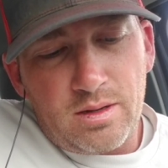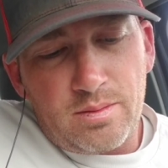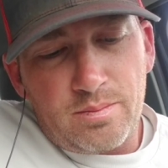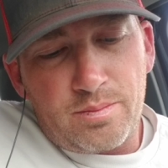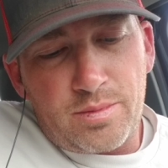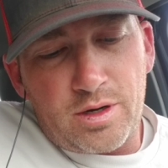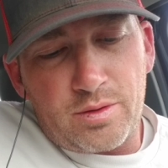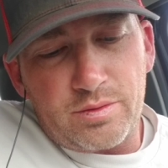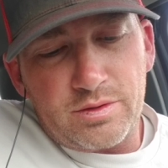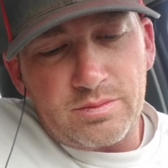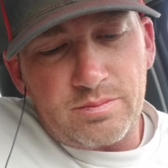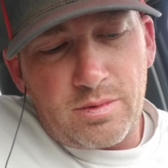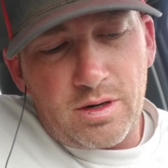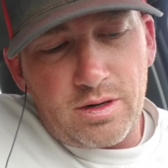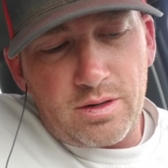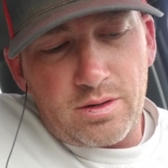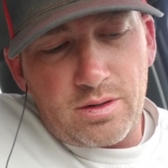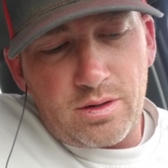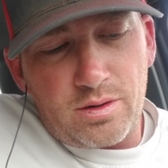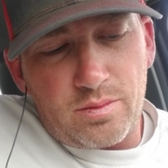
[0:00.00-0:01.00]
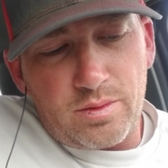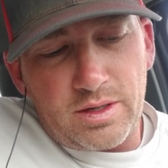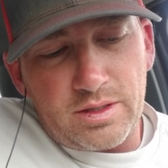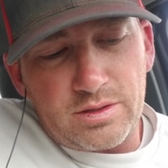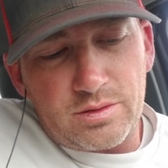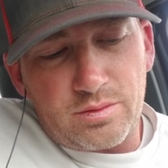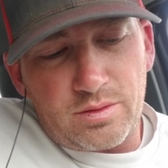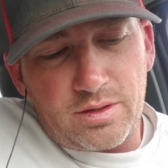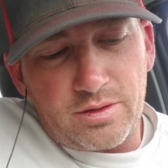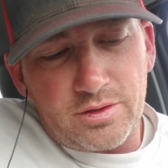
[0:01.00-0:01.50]
But it was Martin who went
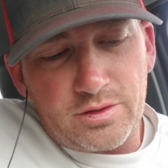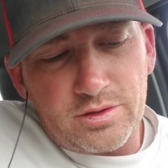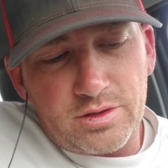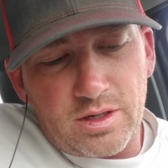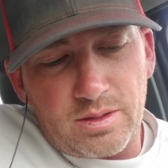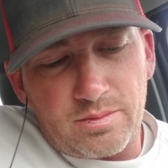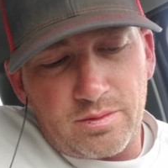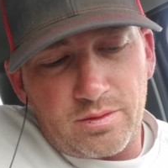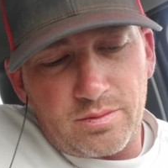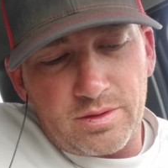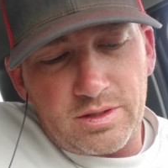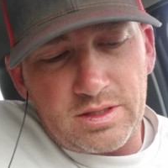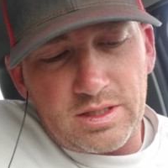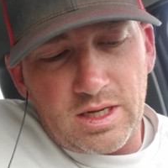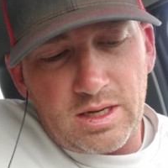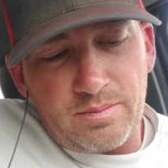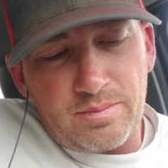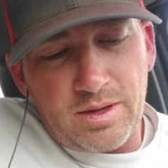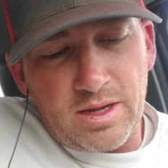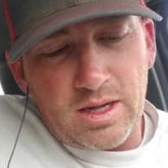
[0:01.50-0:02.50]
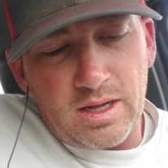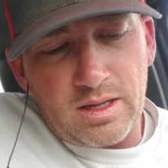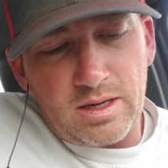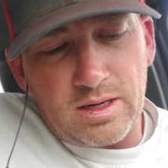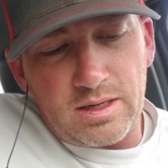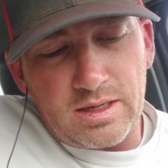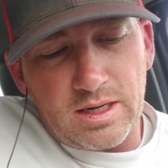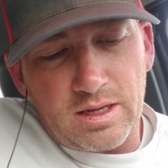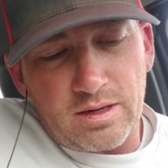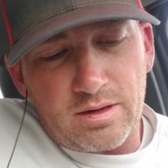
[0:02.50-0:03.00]
to all the trouble, with deadpan
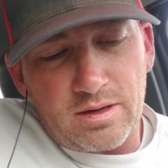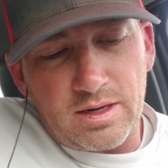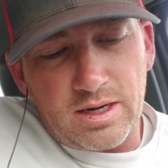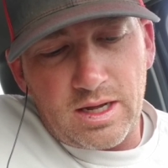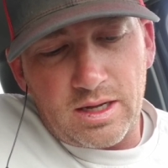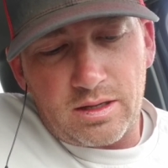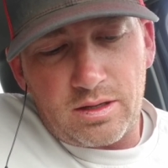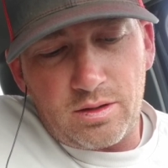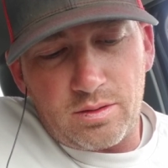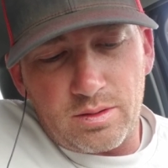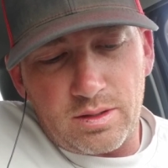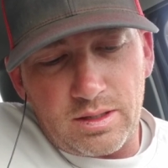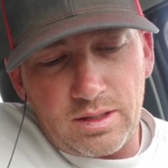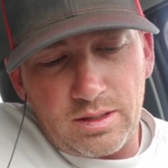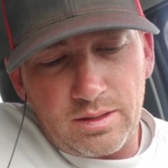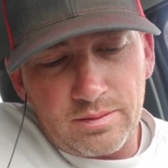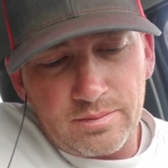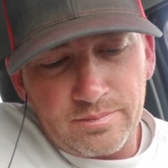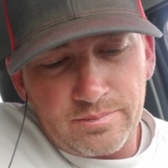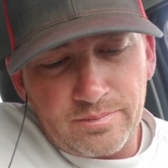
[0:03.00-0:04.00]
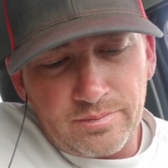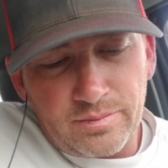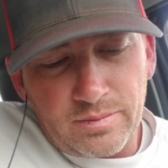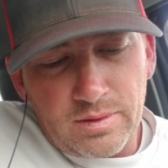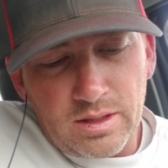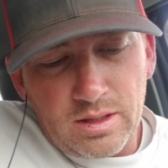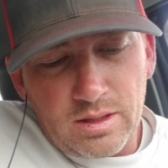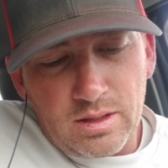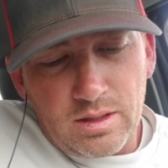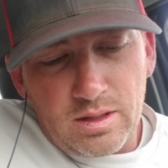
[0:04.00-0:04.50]
and dead-on acuity,
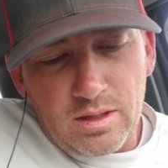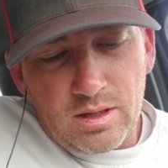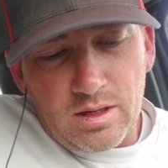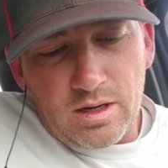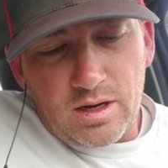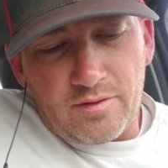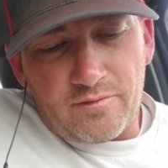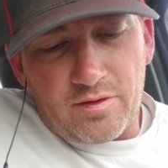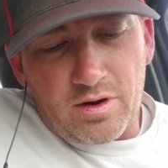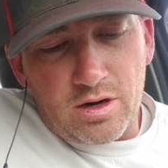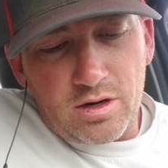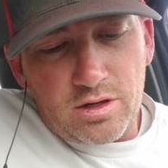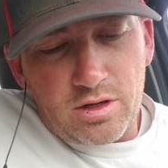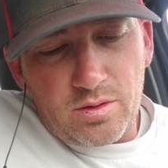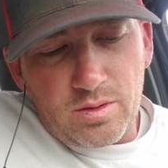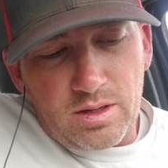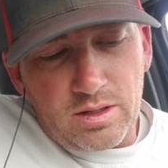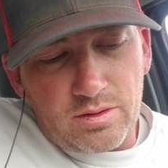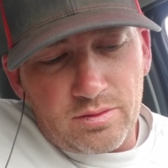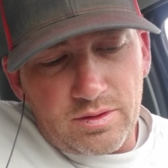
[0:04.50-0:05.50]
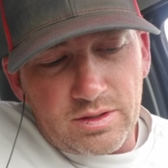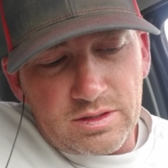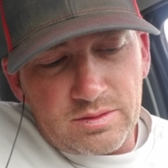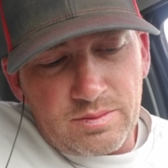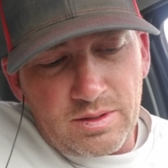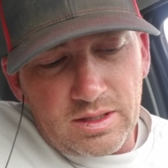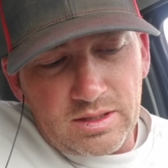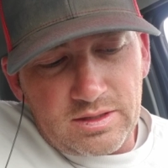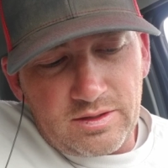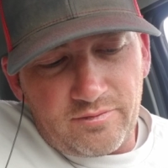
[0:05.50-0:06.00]
of arguing the
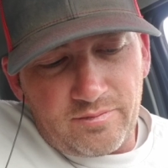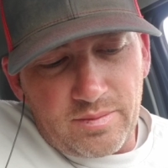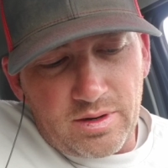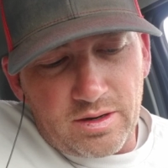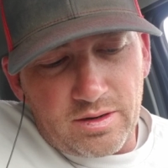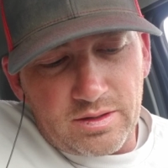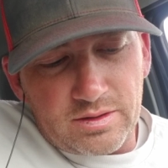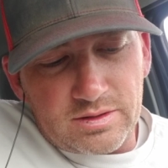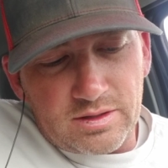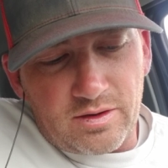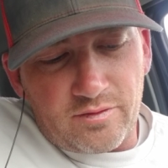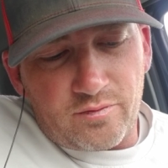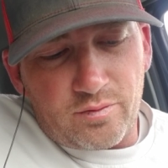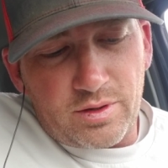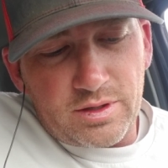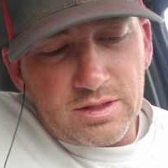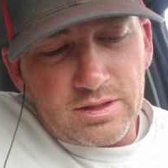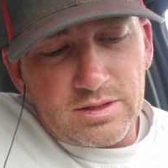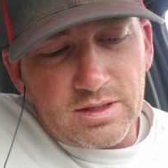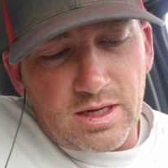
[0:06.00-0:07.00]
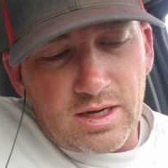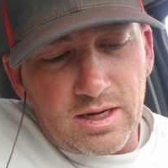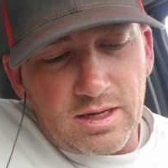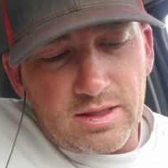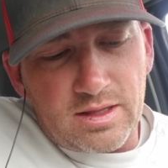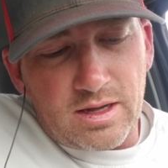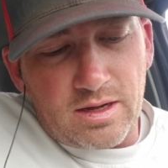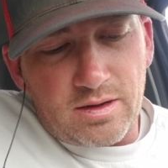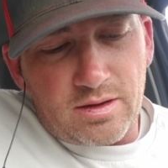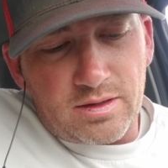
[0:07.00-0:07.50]
respective merits of which side
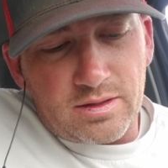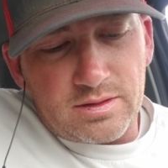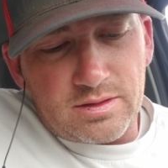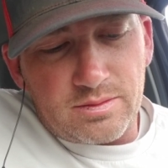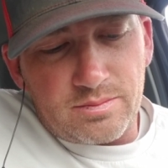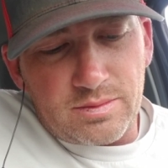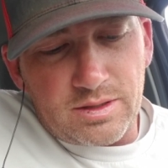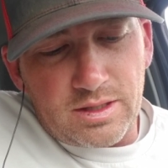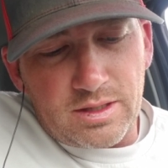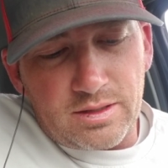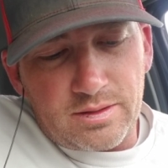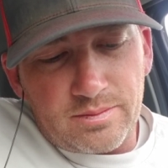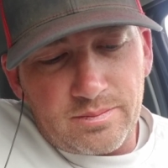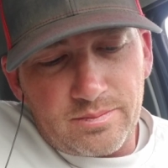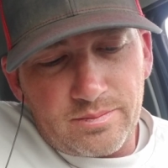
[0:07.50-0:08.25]
that ought to be.